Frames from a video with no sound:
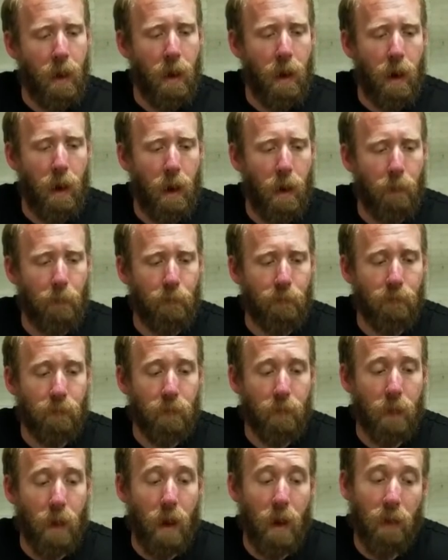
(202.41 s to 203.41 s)

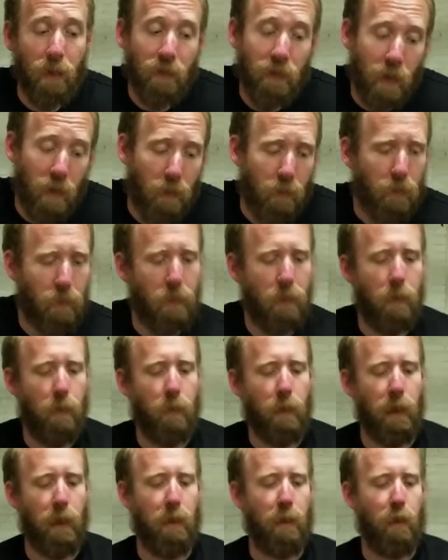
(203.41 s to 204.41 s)
Also,
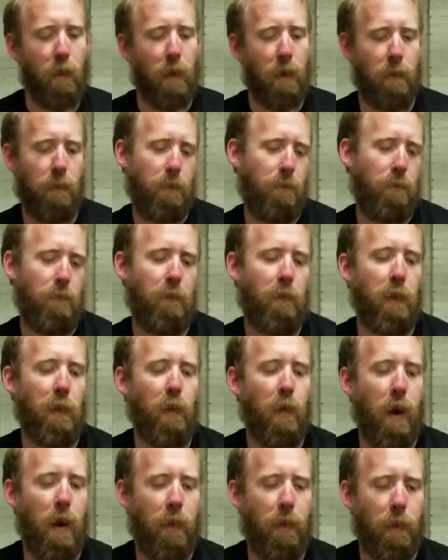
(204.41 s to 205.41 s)
we do a
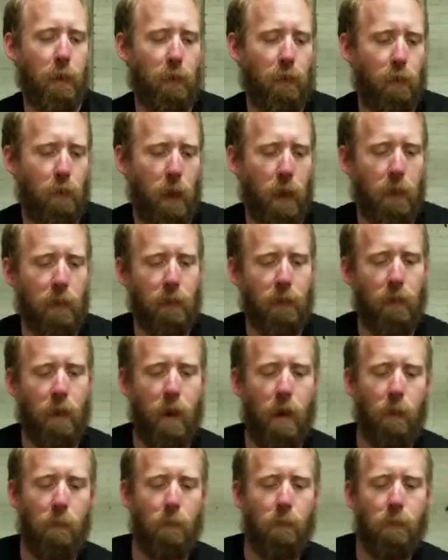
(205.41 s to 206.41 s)
few other tricks
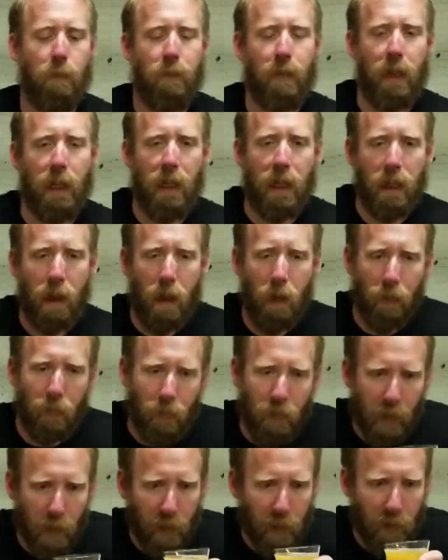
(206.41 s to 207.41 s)
to get a
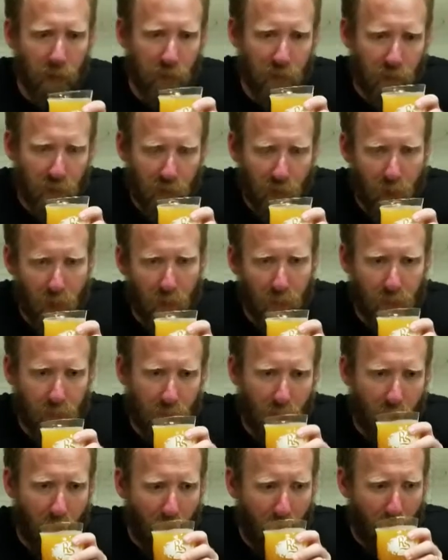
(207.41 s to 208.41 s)
very
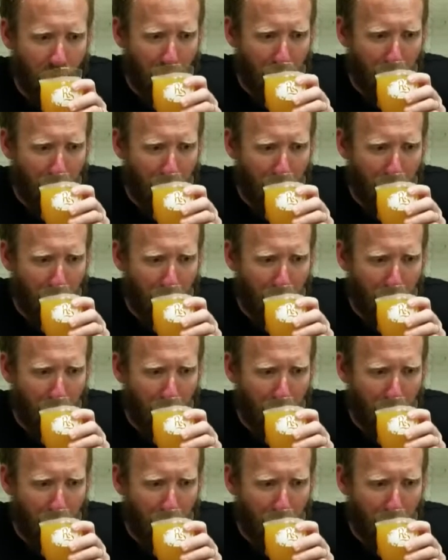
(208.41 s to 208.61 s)
soft